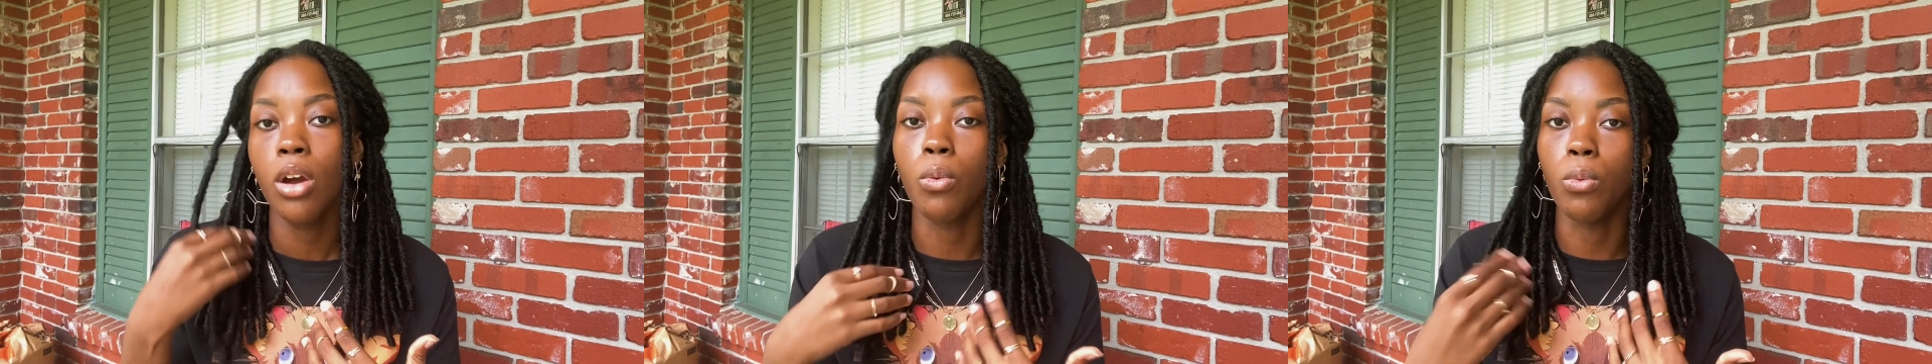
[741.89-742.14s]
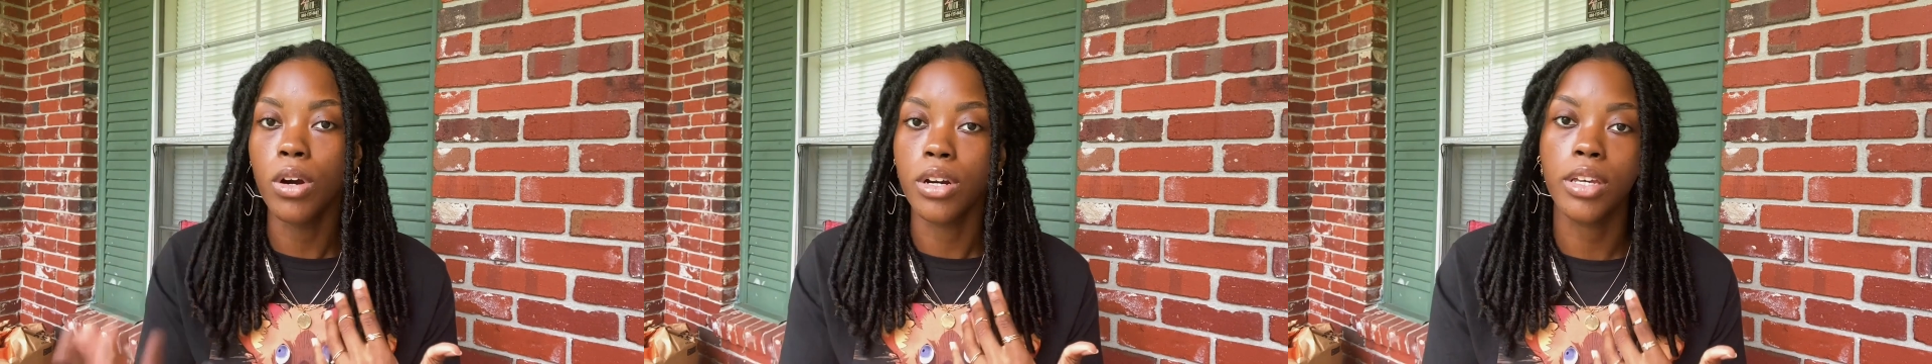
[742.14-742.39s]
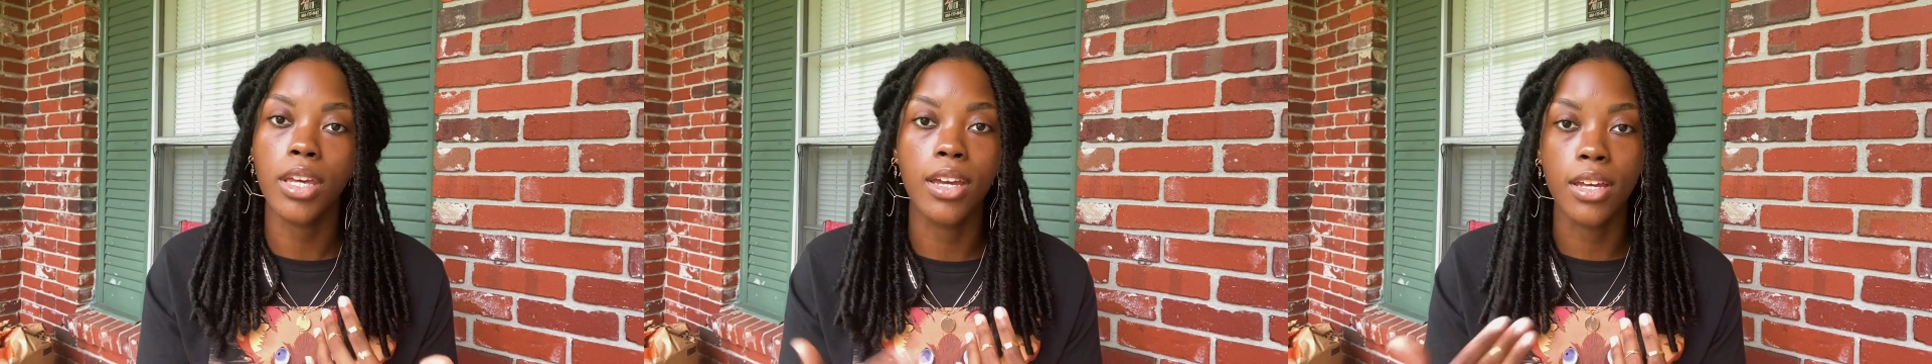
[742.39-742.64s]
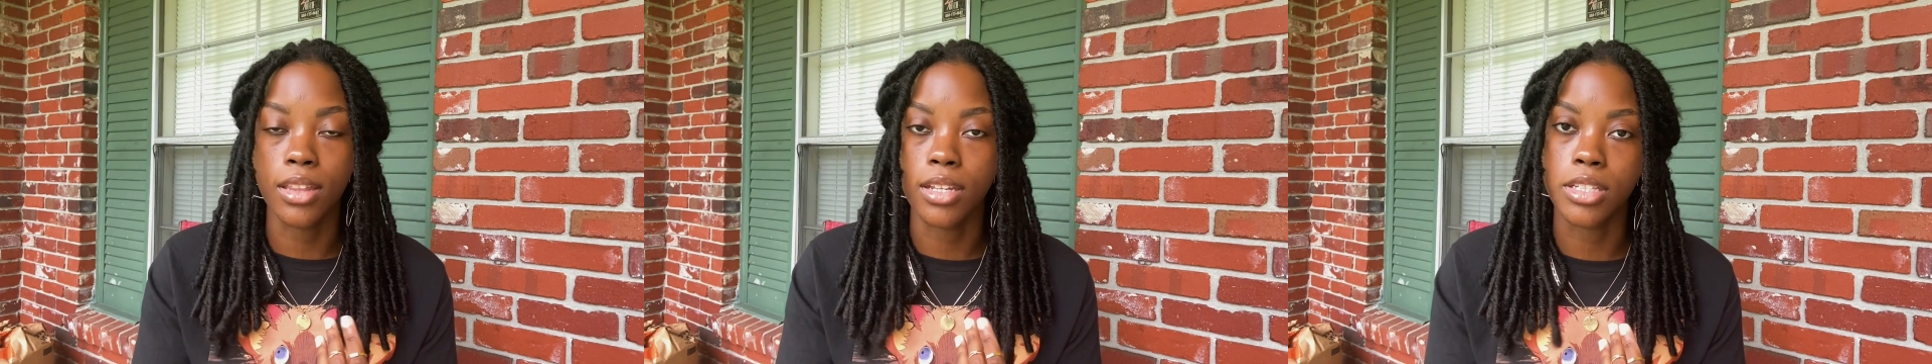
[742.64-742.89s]
work
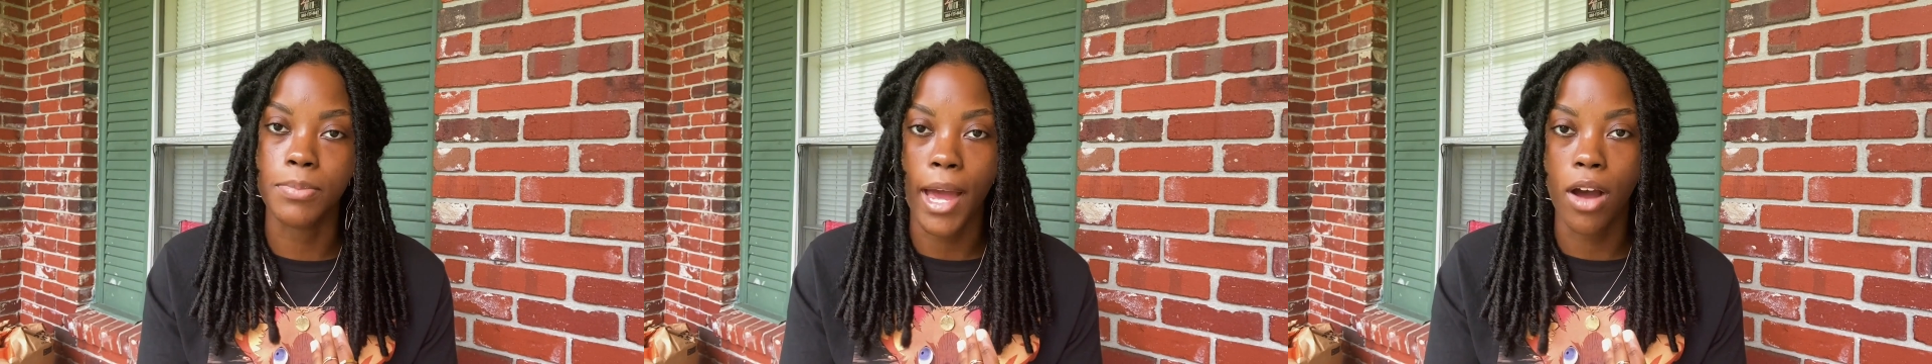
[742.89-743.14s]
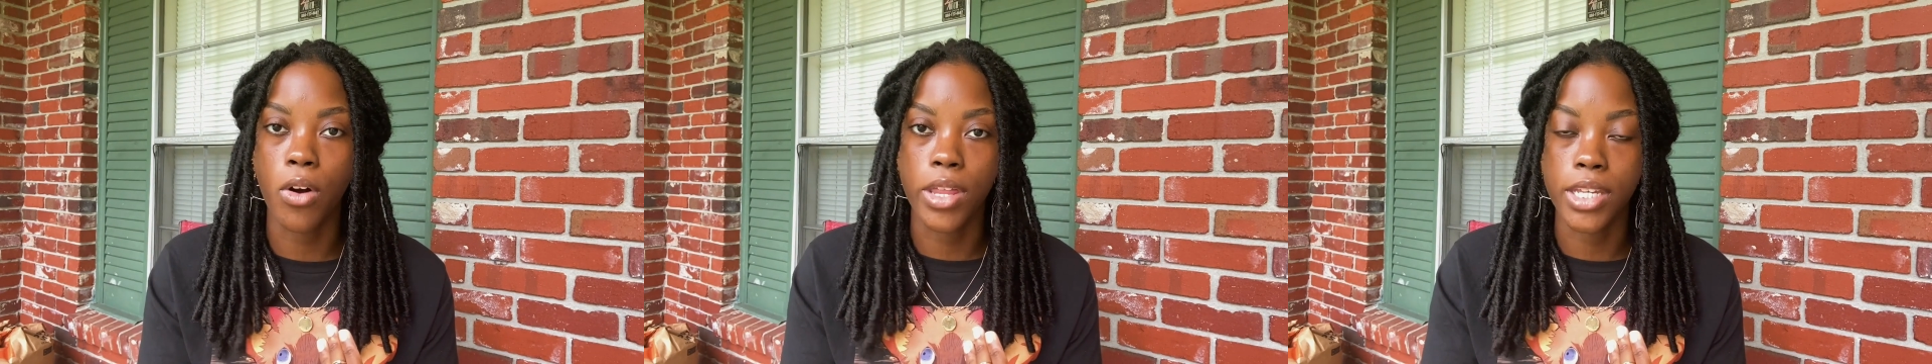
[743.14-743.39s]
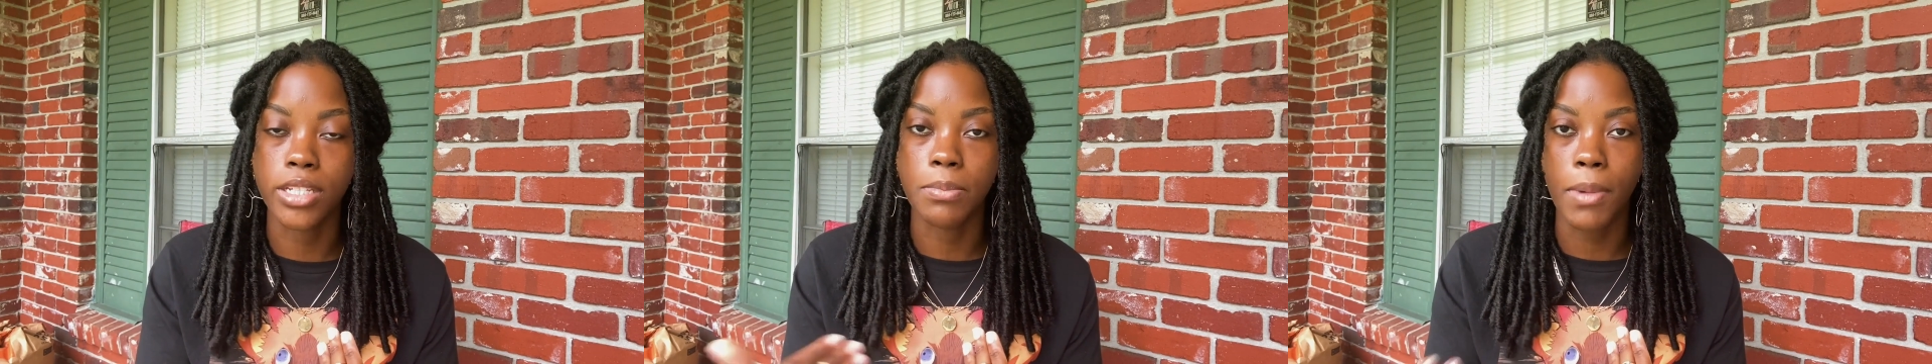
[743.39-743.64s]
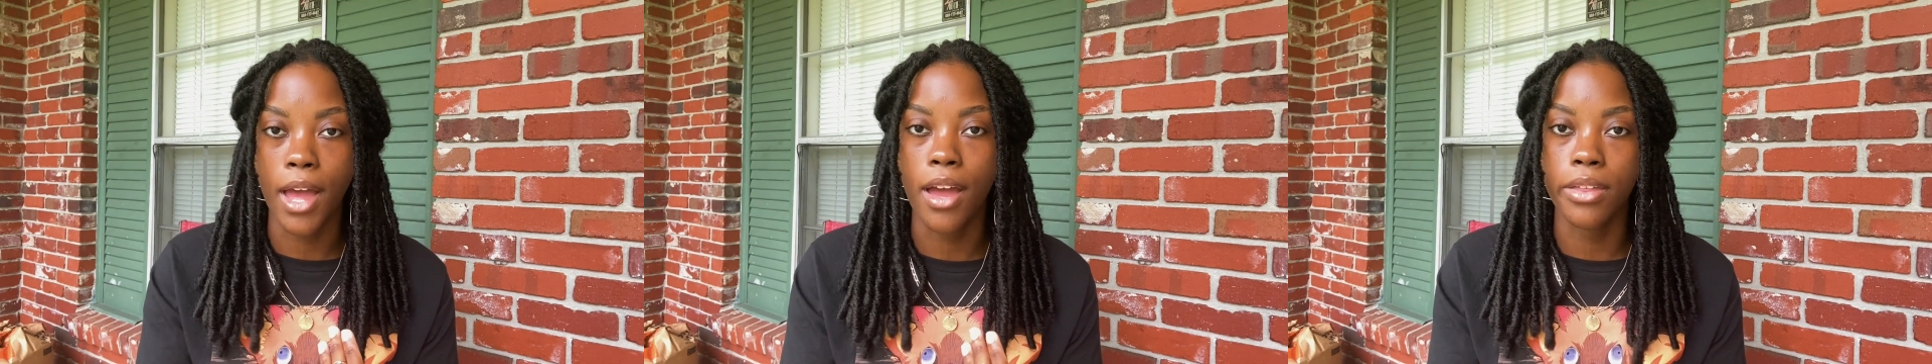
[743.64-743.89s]
on this
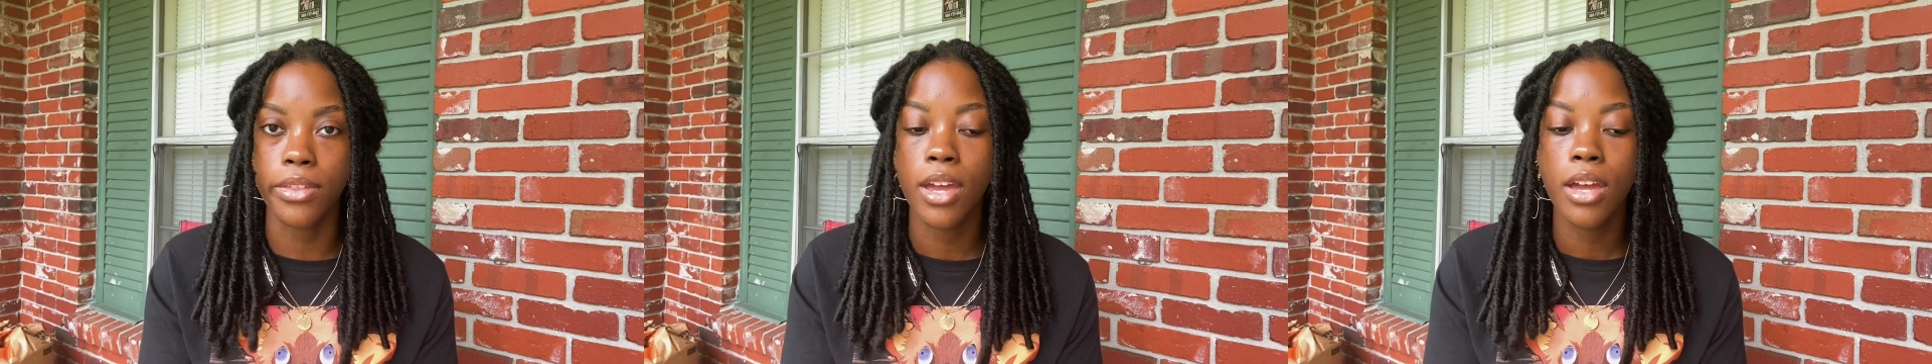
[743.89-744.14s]
path.